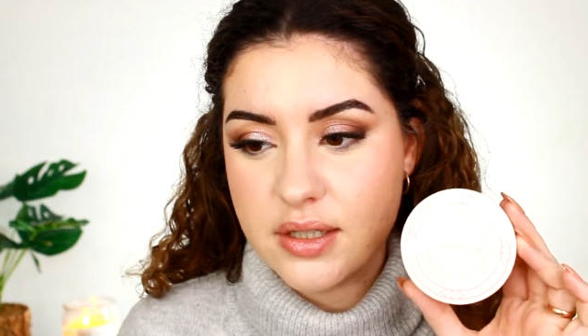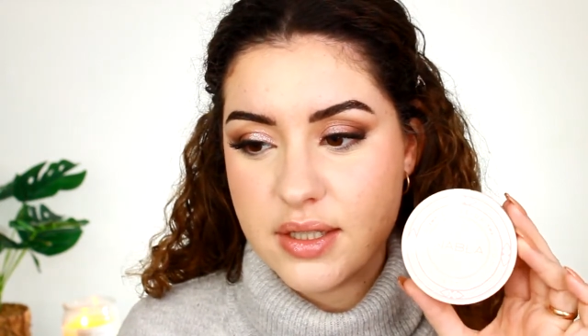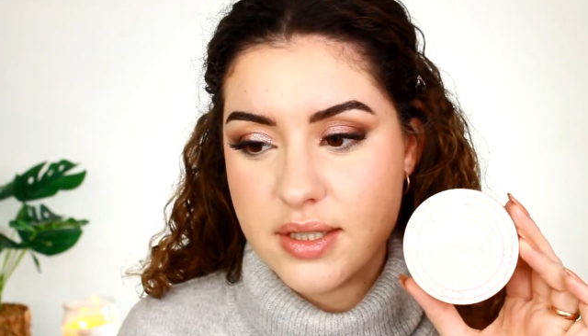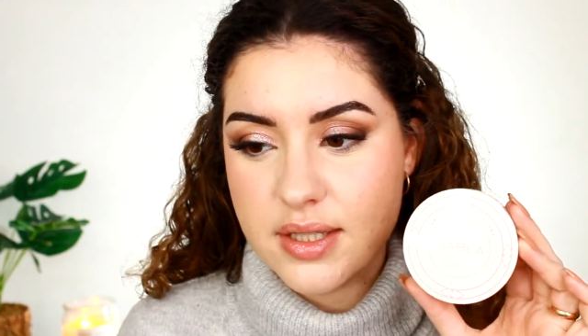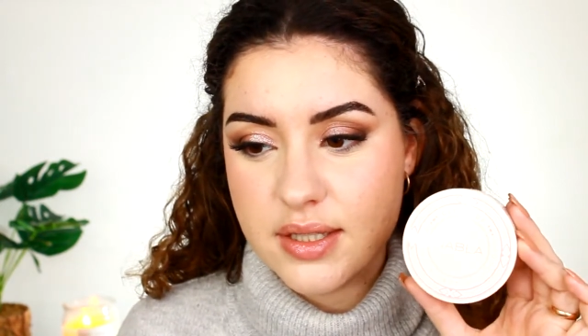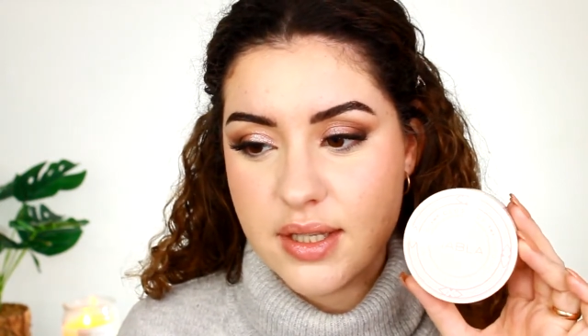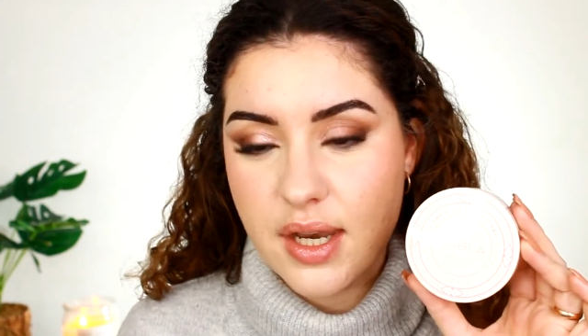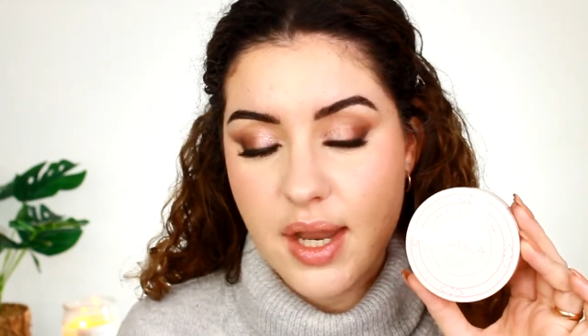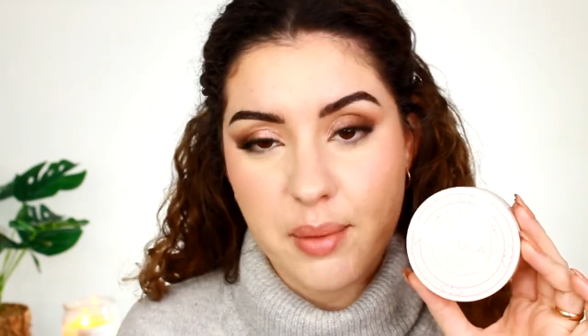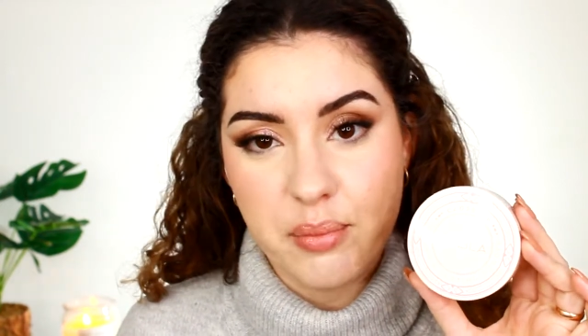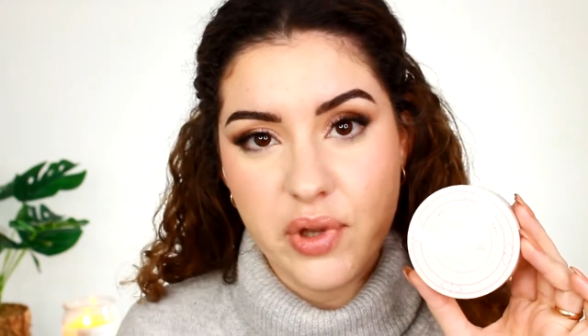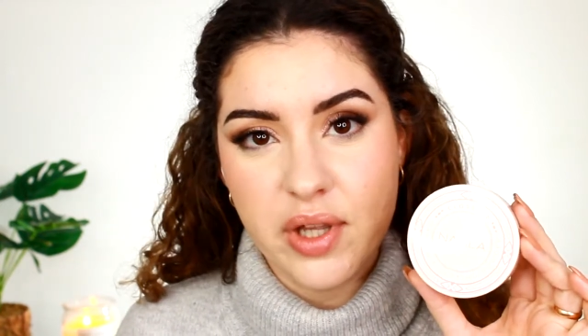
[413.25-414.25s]
This is the
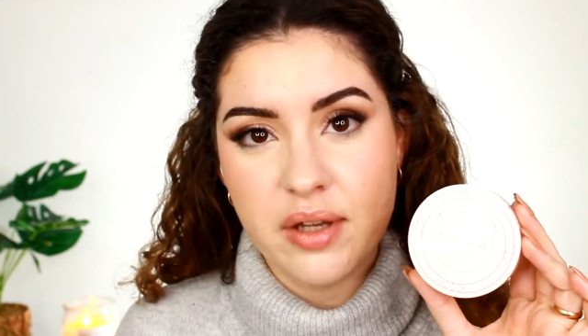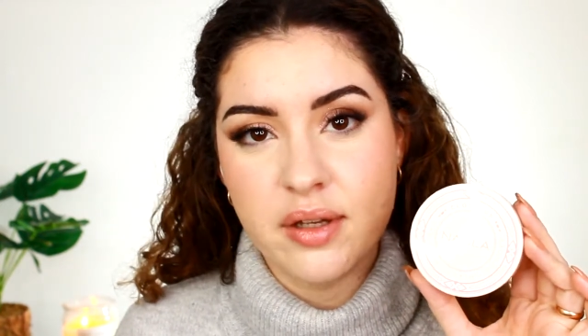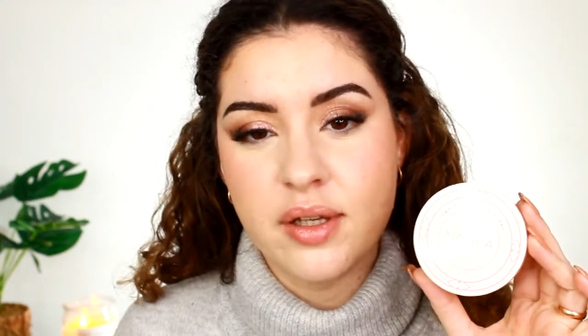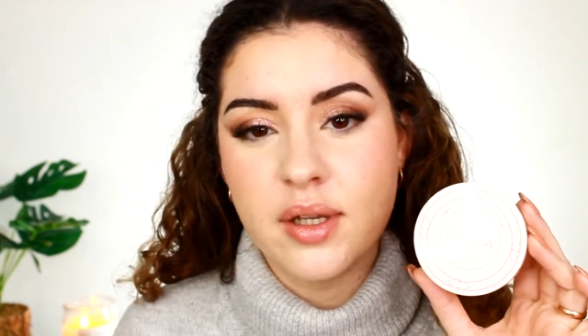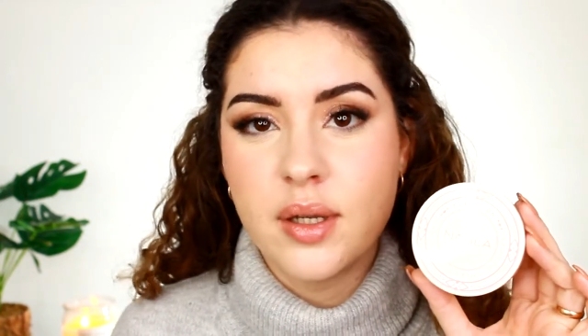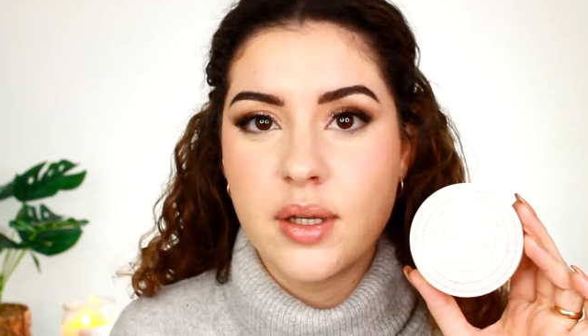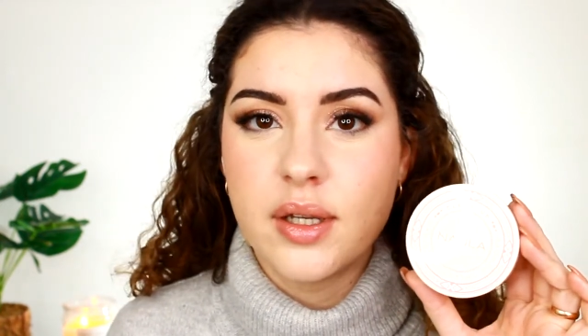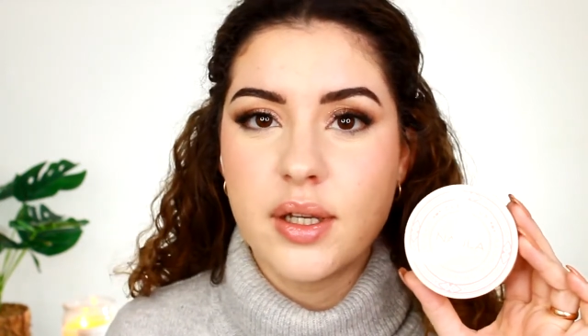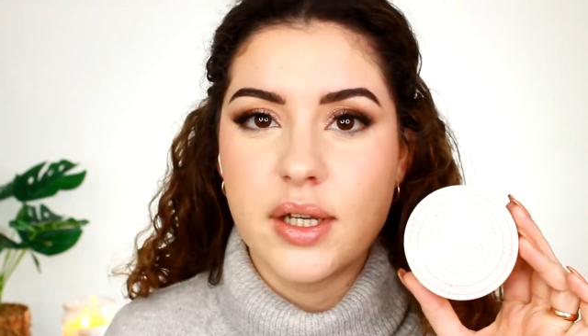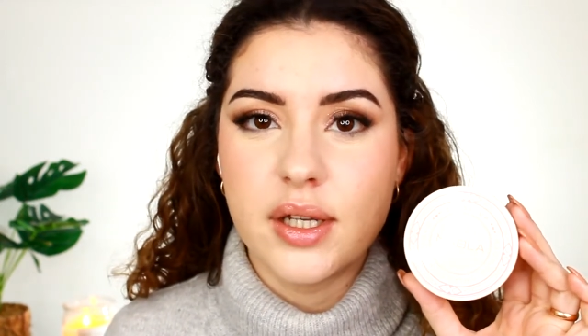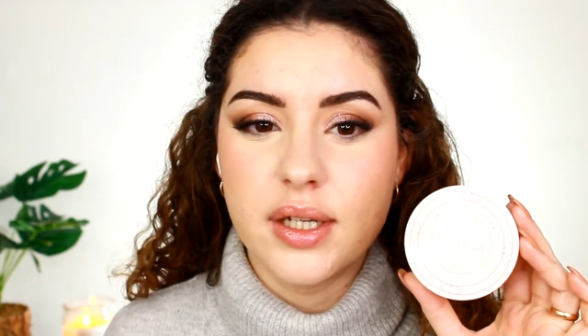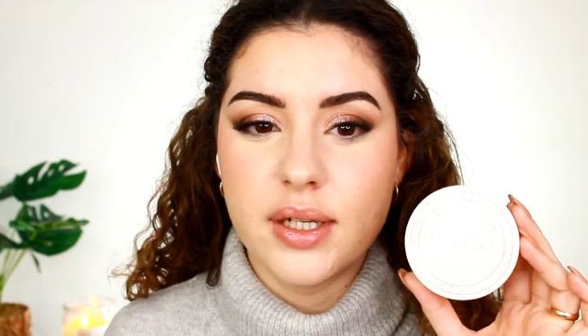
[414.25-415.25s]
NABLA
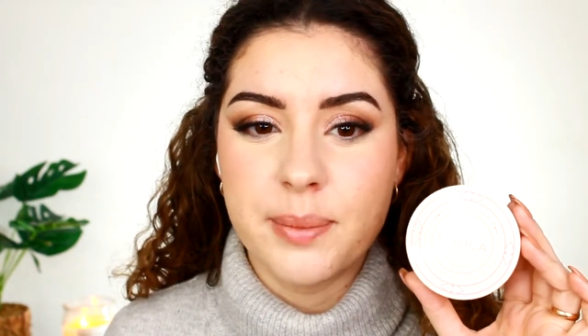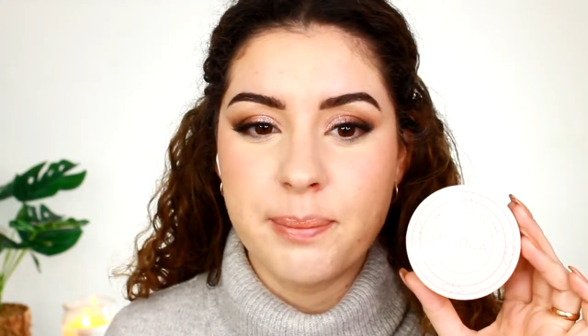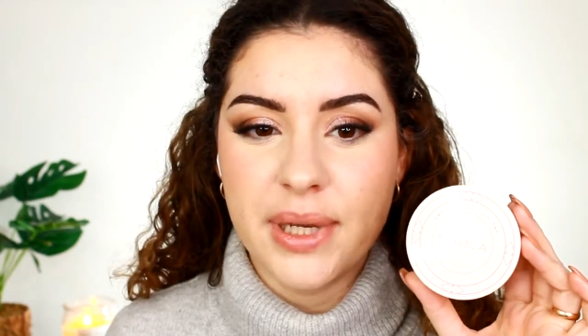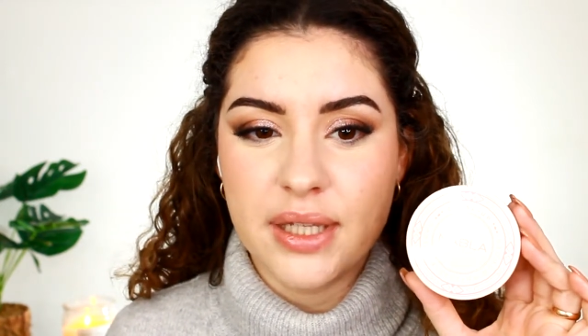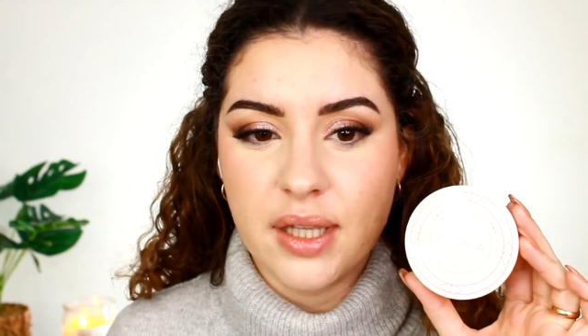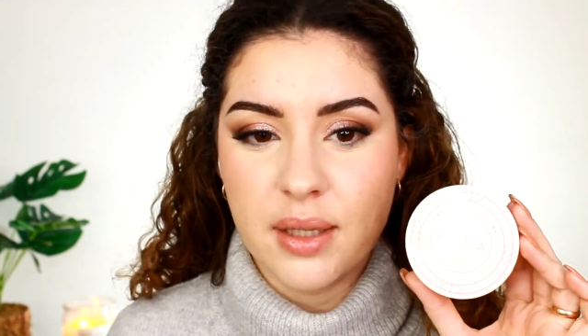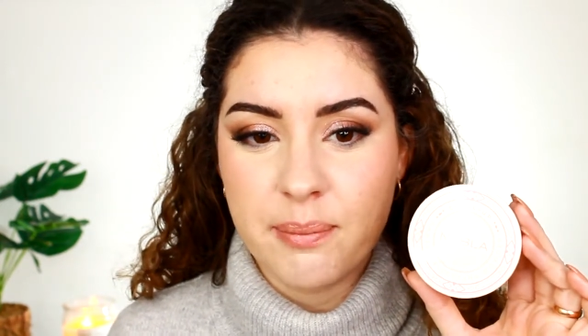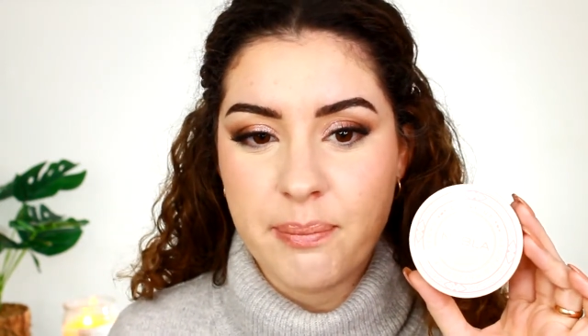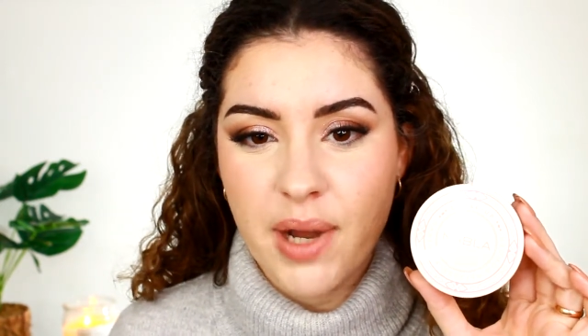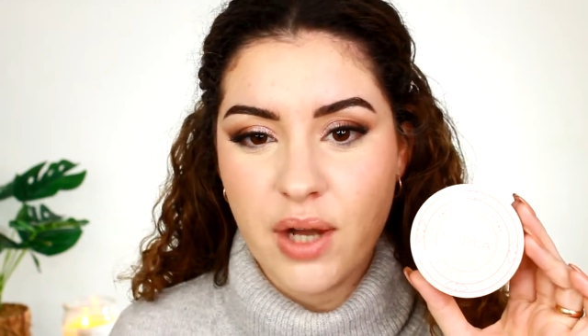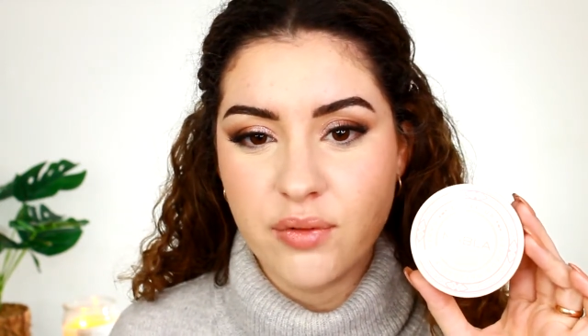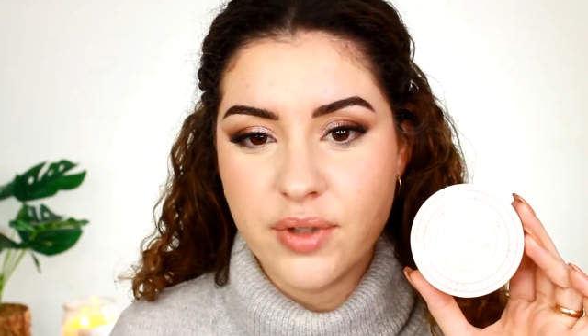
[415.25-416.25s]
baking
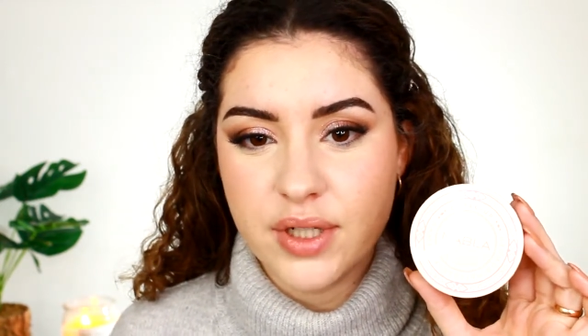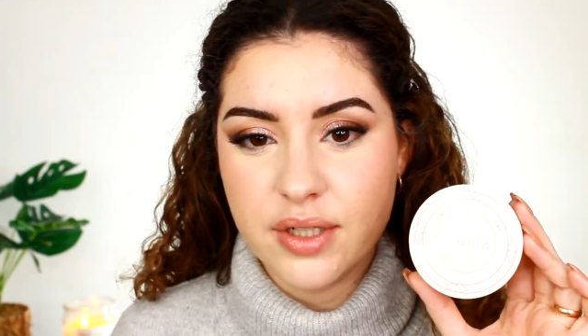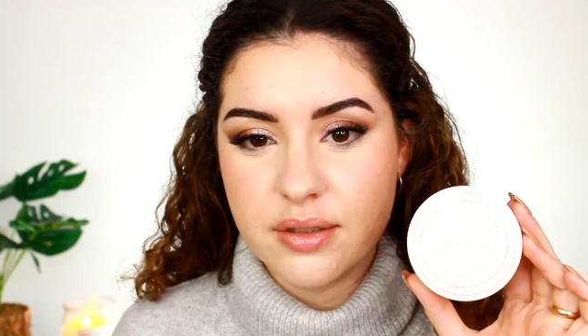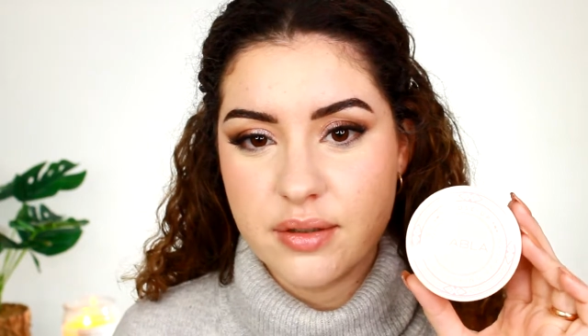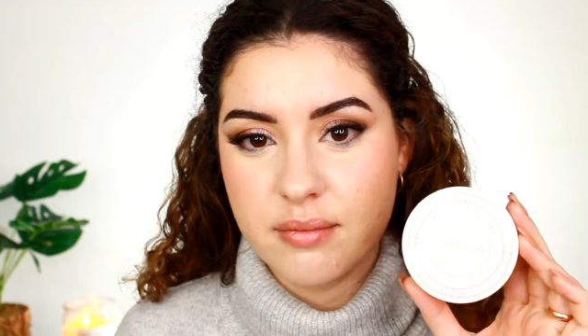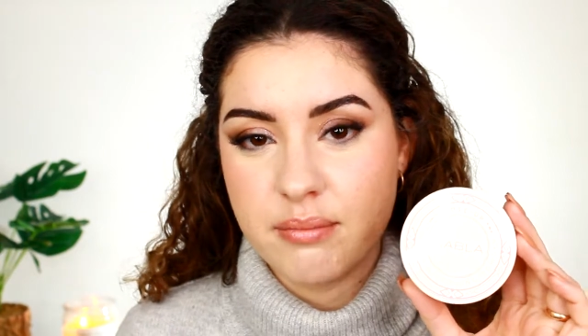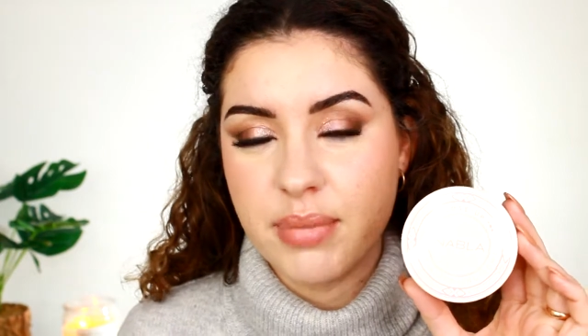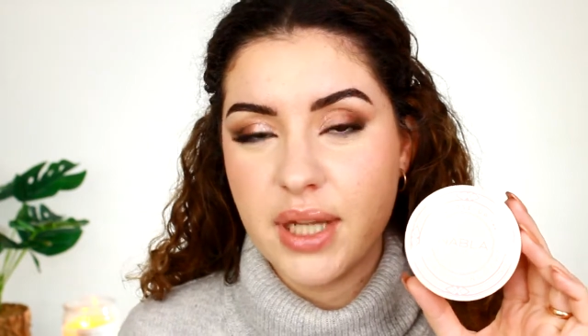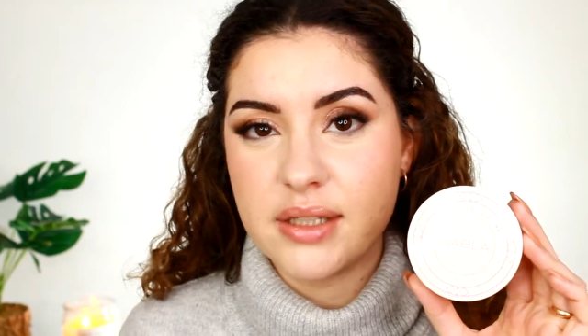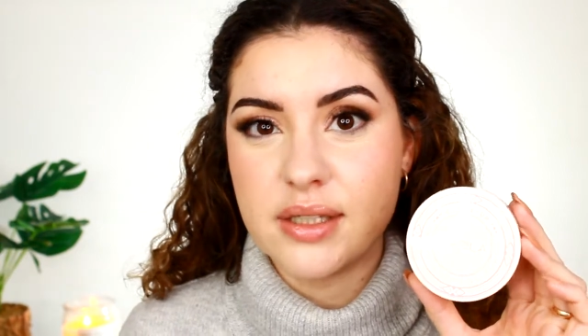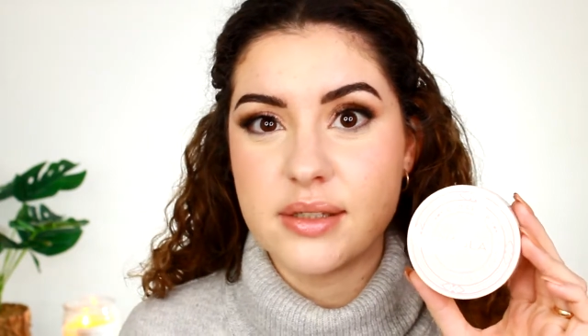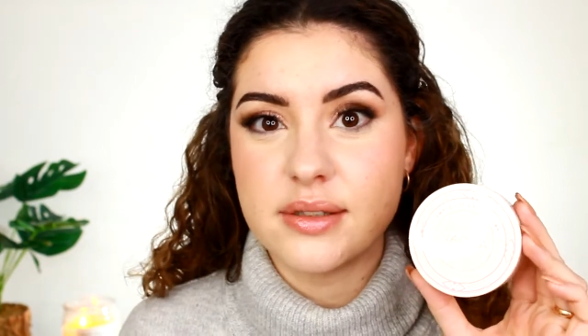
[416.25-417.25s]
powder,
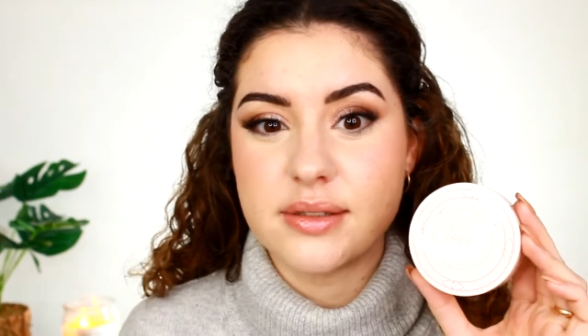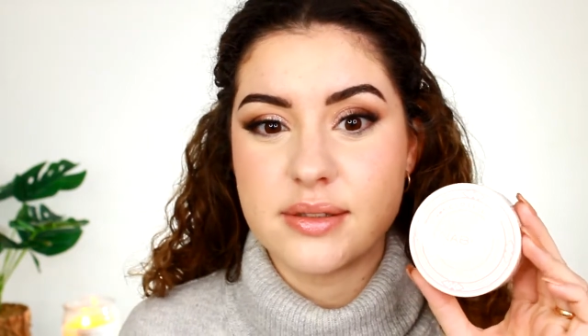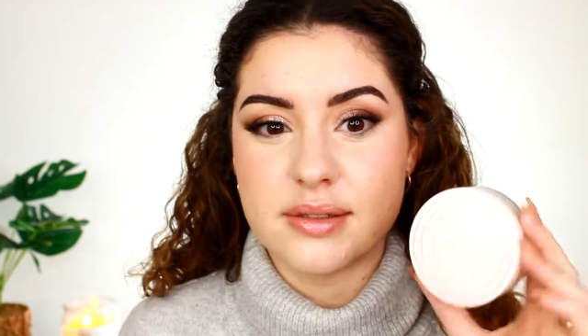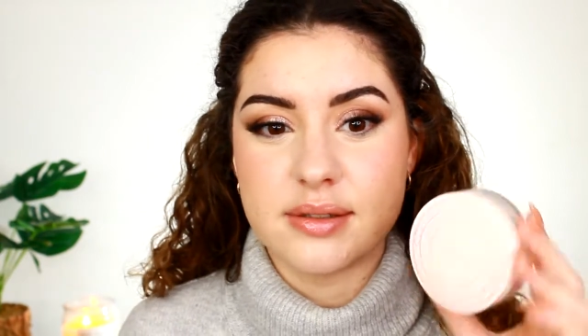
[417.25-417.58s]
baking